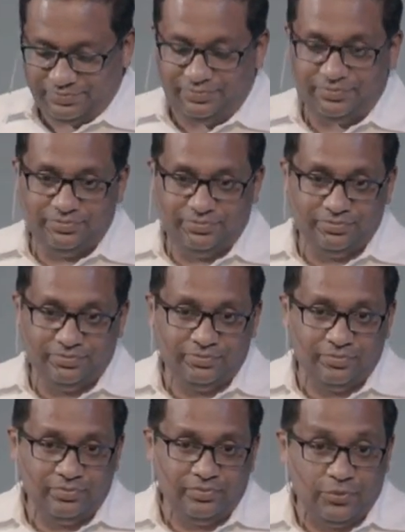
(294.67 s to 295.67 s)
No one will
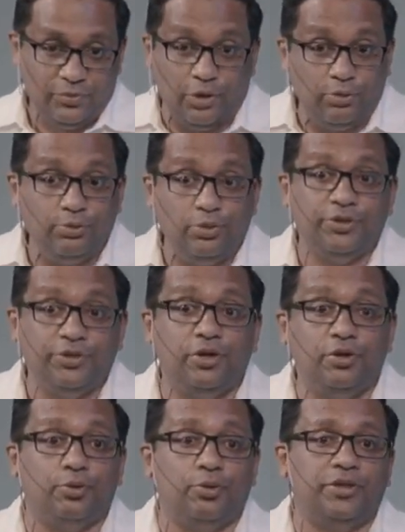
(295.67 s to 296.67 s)
know whether you were
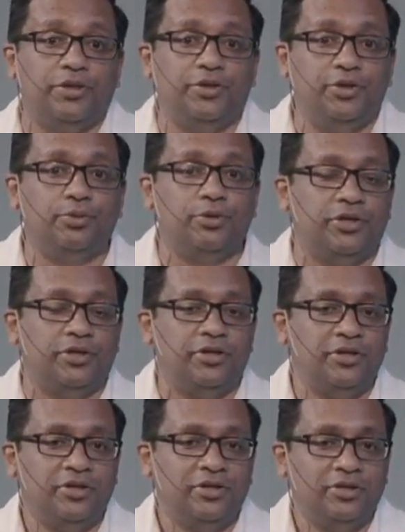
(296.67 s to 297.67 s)
on a
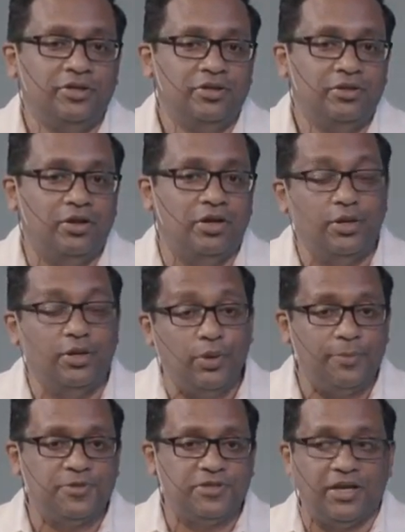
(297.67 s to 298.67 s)
website in the middle
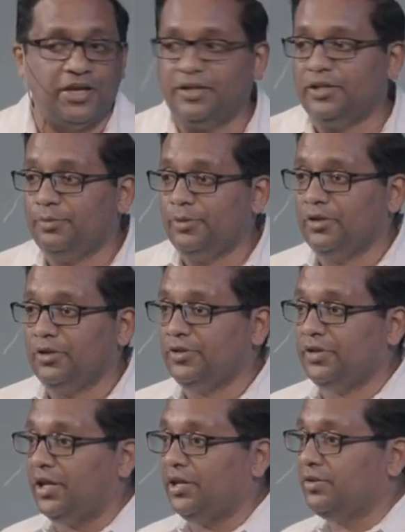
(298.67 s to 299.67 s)
of the night looking at things
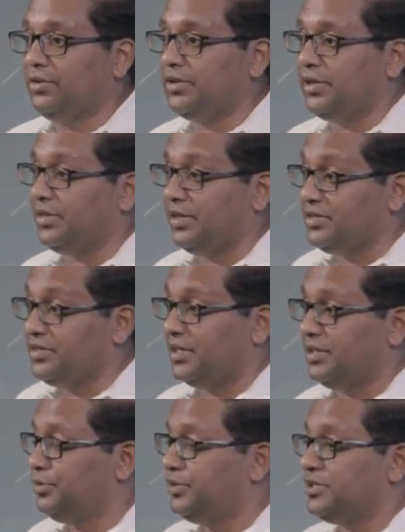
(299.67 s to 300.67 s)
that dishonors
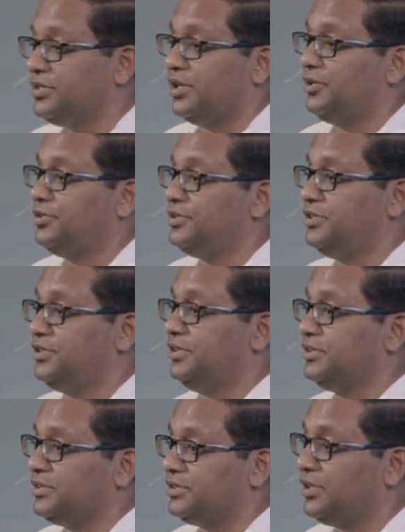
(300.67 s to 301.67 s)
Jesus or not.